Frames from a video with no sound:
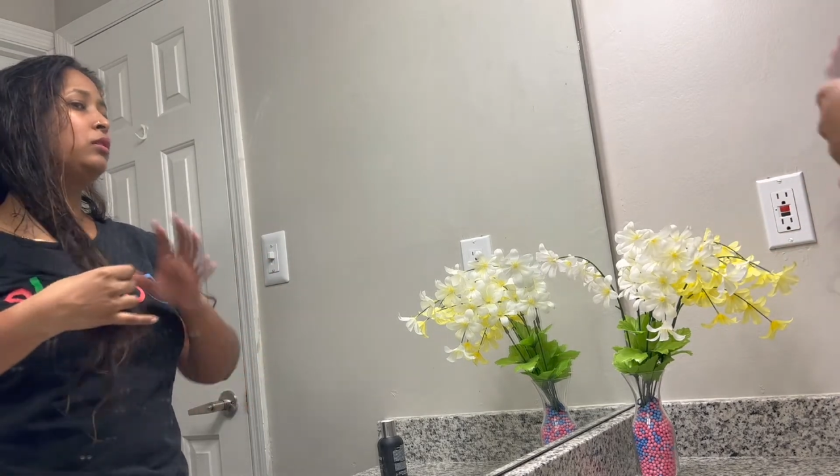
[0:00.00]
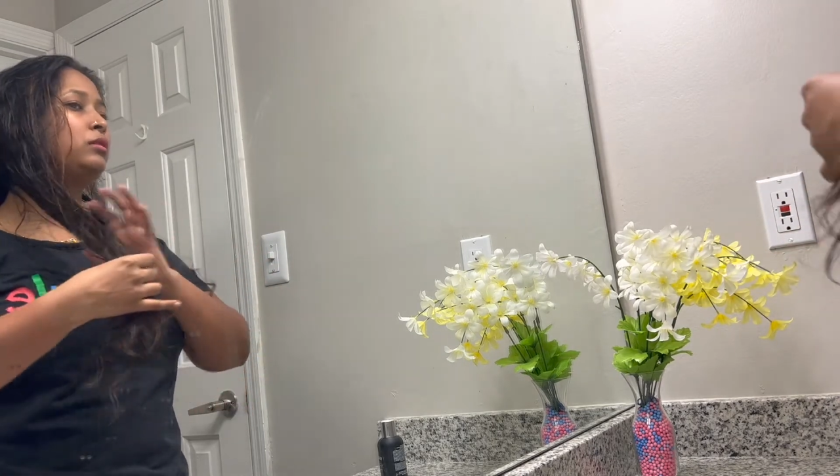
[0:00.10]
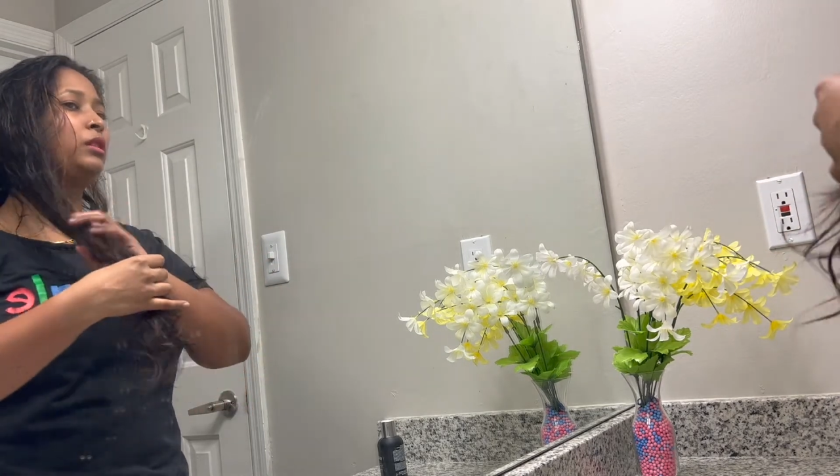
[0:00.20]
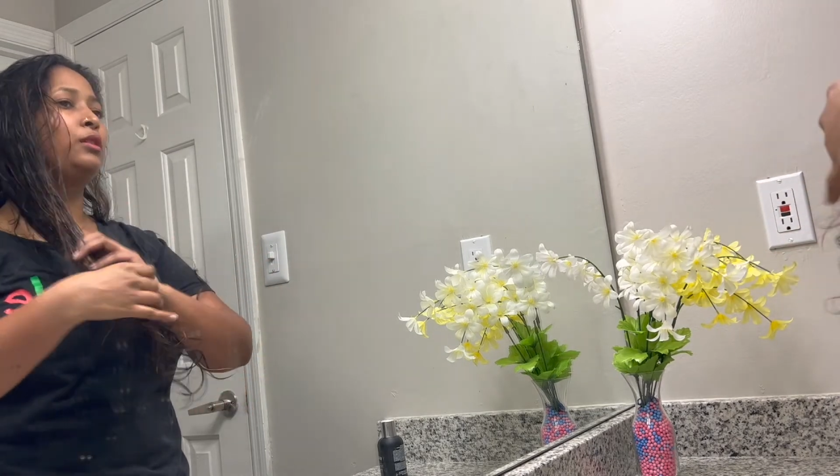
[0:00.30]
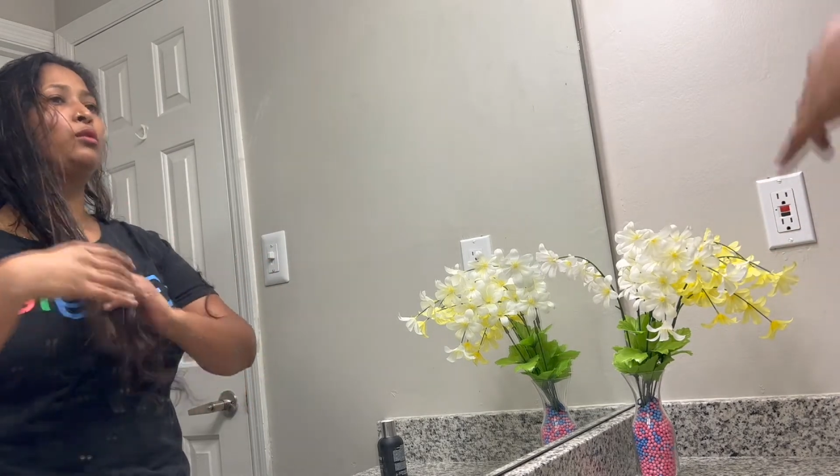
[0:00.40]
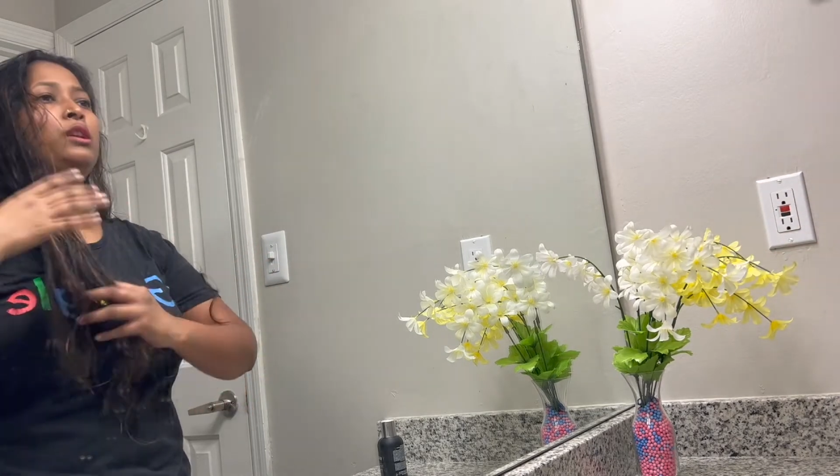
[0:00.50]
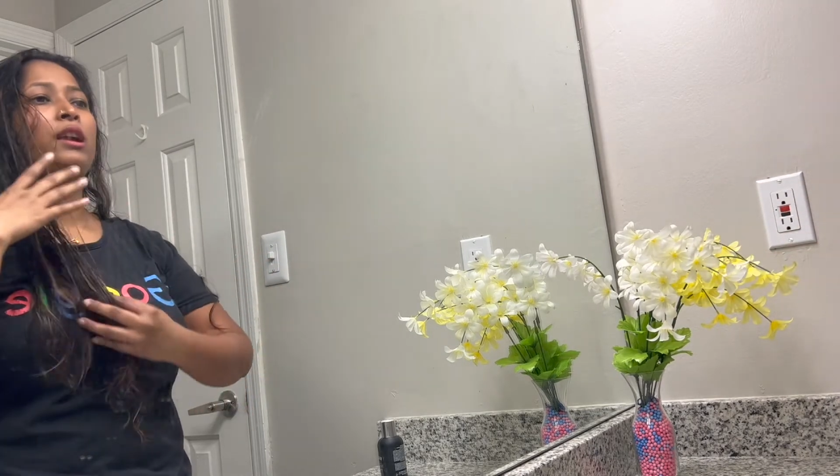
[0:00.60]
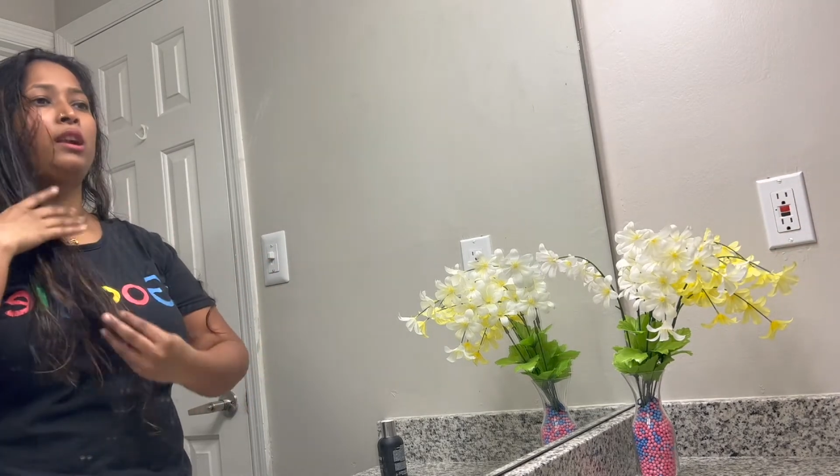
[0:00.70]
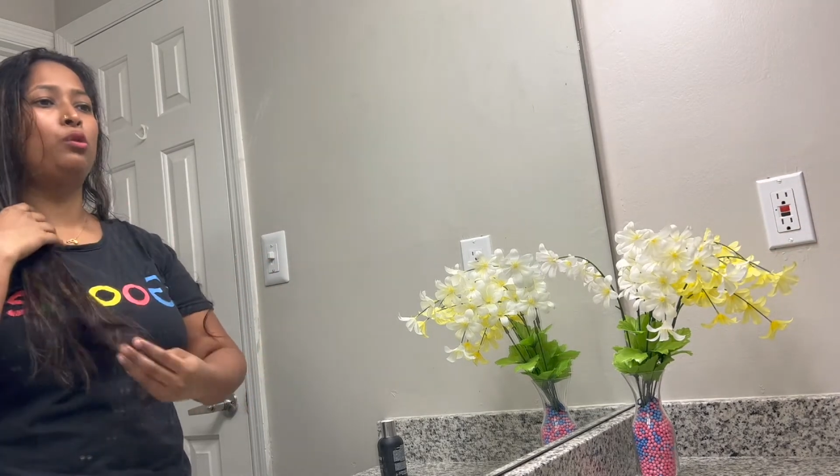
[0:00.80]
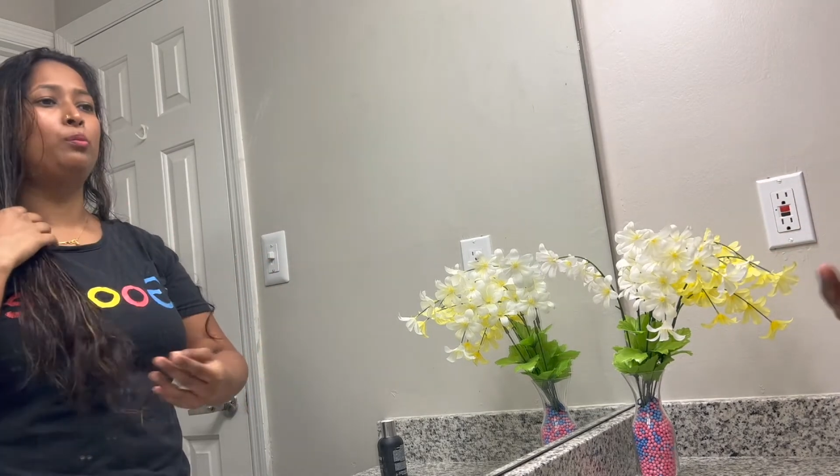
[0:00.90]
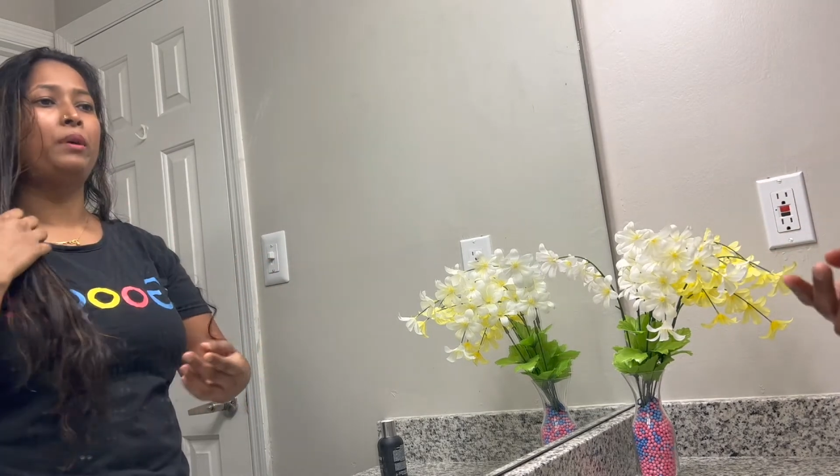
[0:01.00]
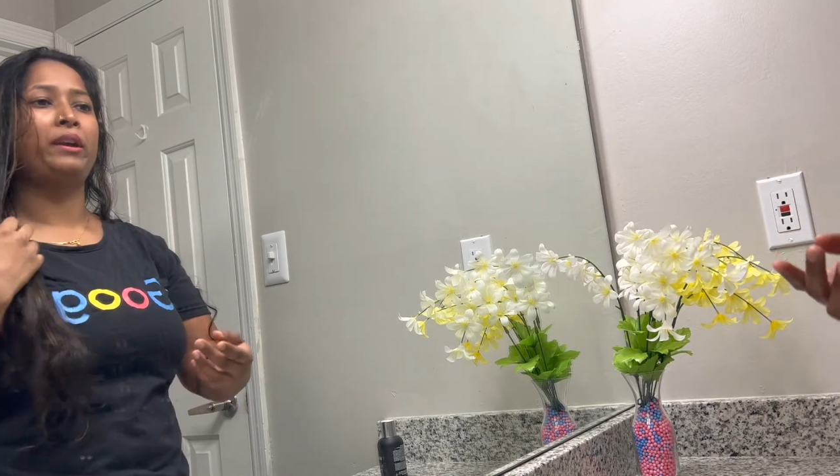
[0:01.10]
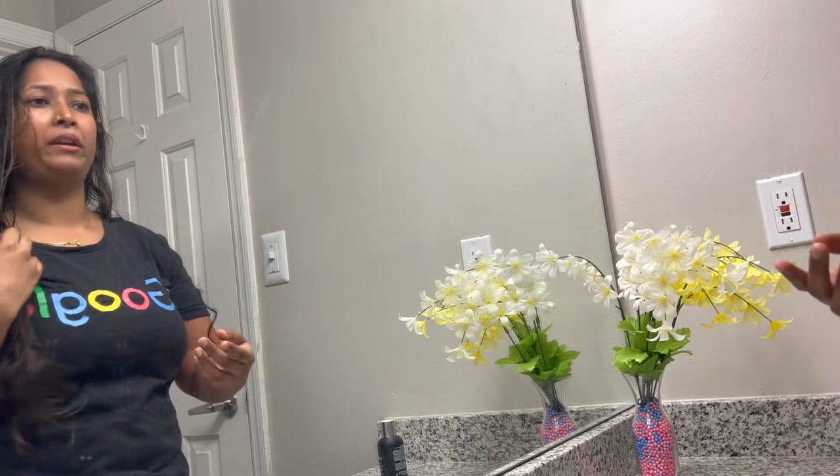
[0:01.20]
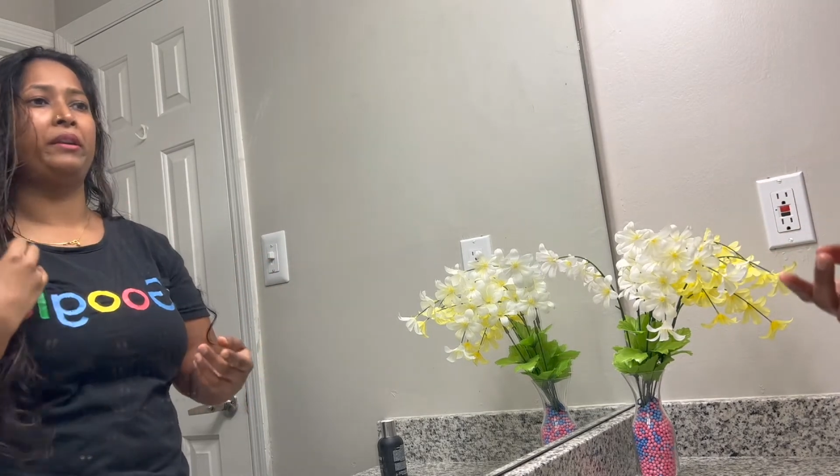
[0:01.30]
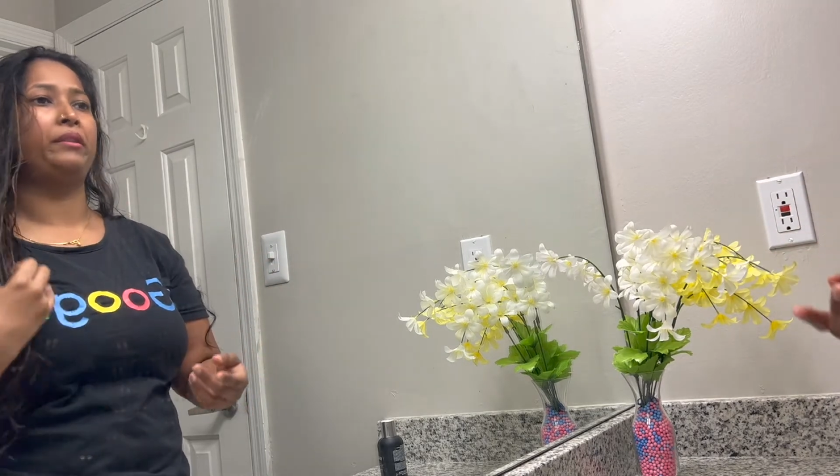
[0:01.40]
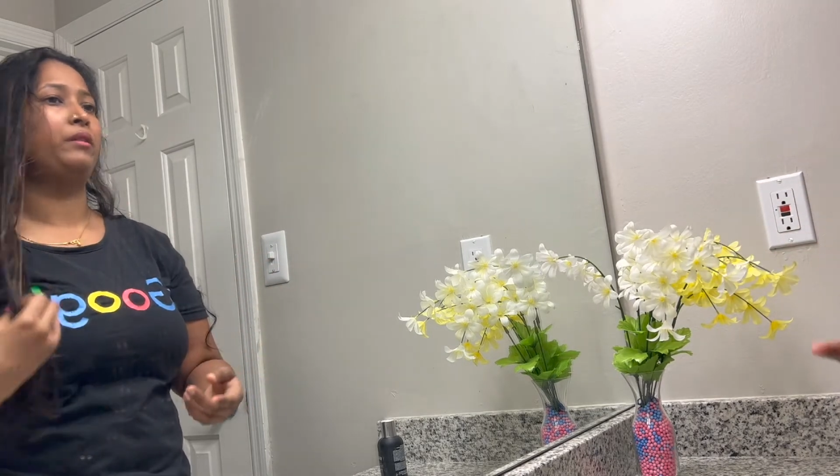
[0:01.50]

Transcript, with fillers: then only I comb my hair.